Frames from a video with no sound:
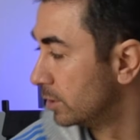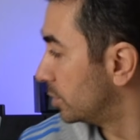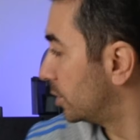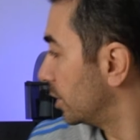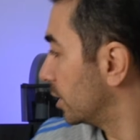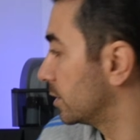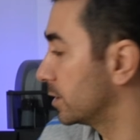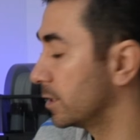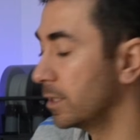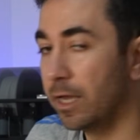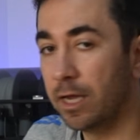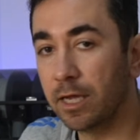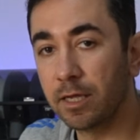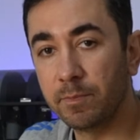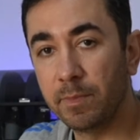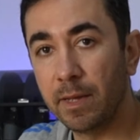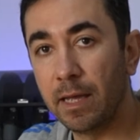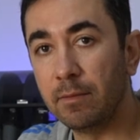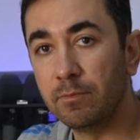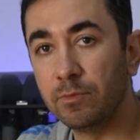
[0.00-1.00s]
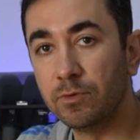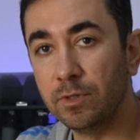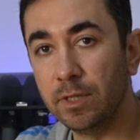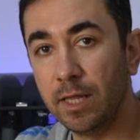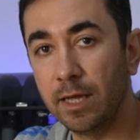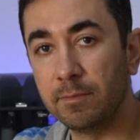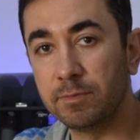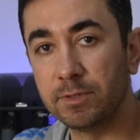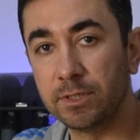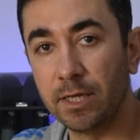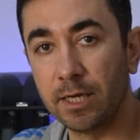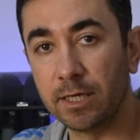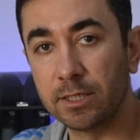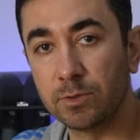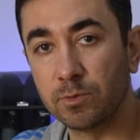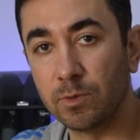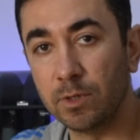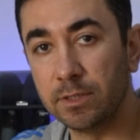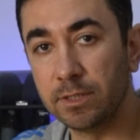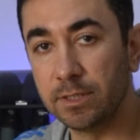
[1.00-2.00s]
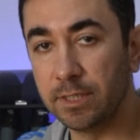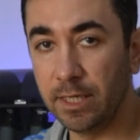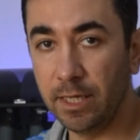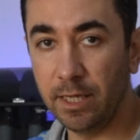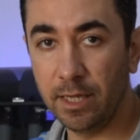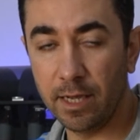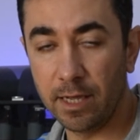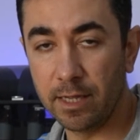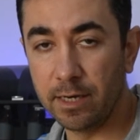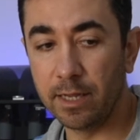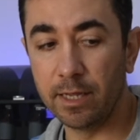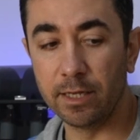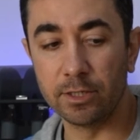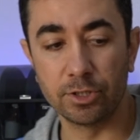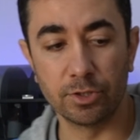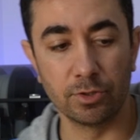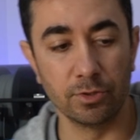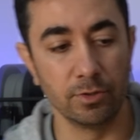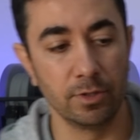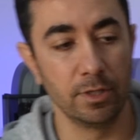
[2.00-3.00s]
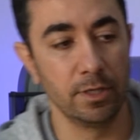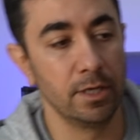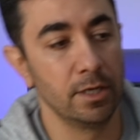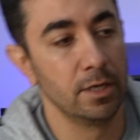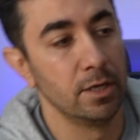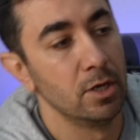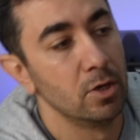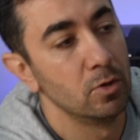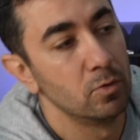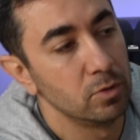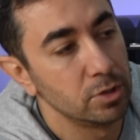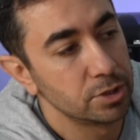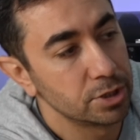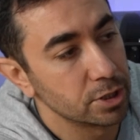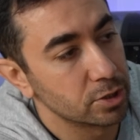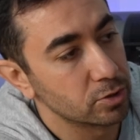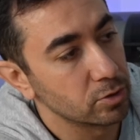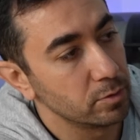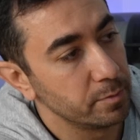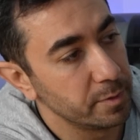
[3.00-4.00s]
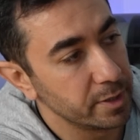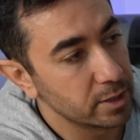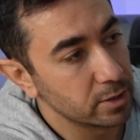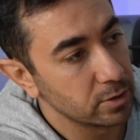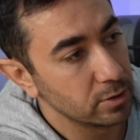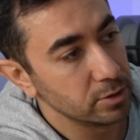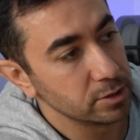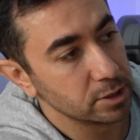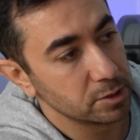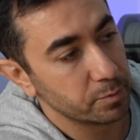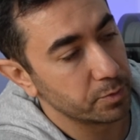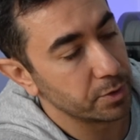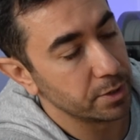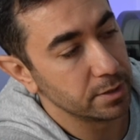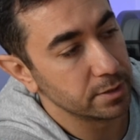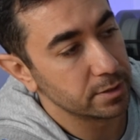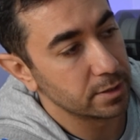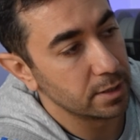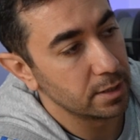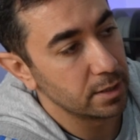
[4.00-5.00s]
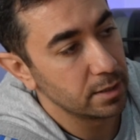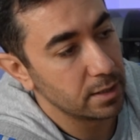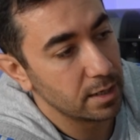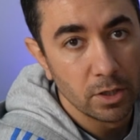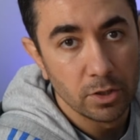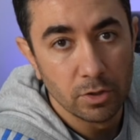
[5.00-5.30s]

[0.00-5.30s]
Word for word: just like Bambu Labs X1C and H2D which it will be closed printer.